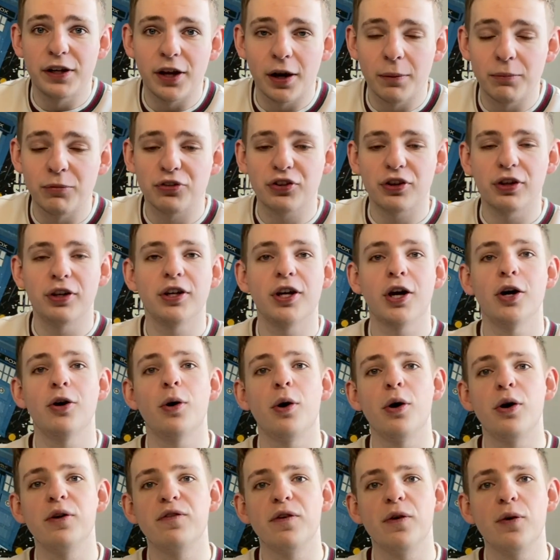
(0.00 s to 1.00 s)
I'm just going to go
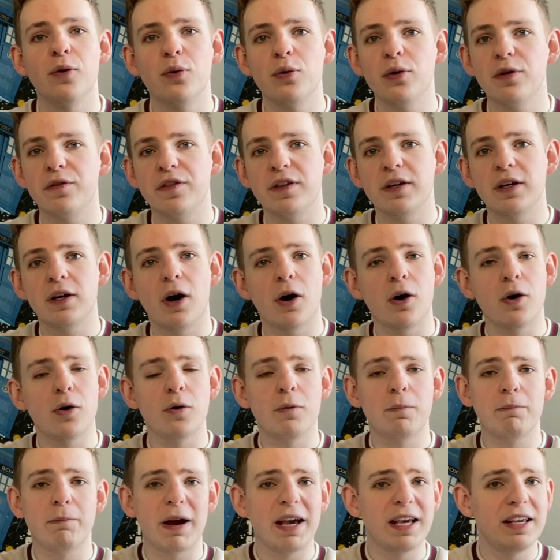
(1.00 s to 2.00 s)
over all of the whole
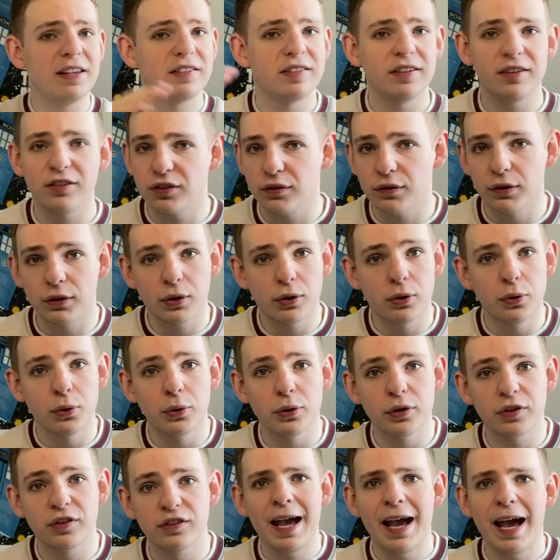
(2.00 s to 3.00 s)
basics of the
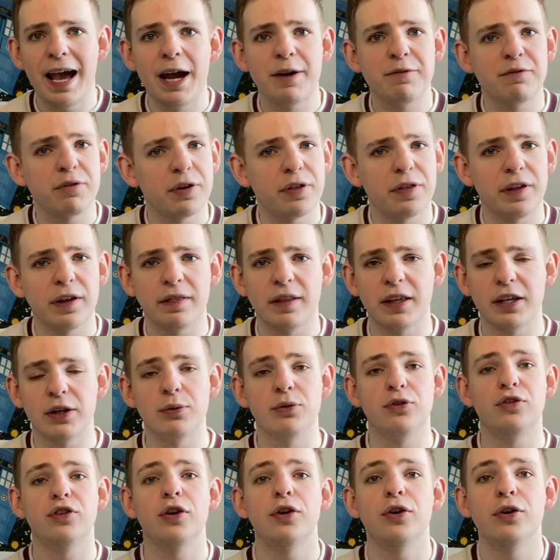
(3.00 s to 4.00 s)
course, everything that you
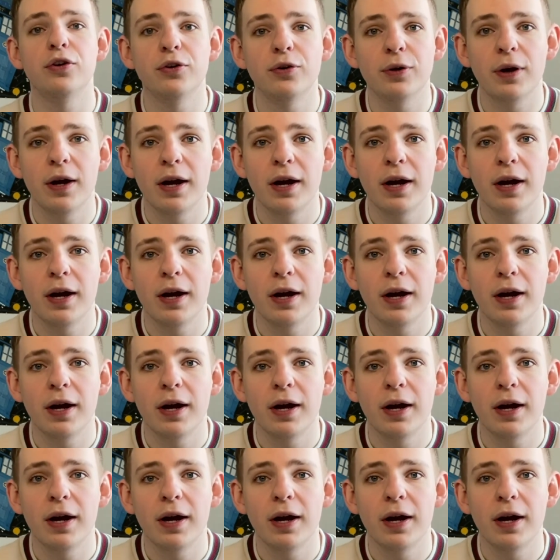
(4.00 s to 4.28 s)
do,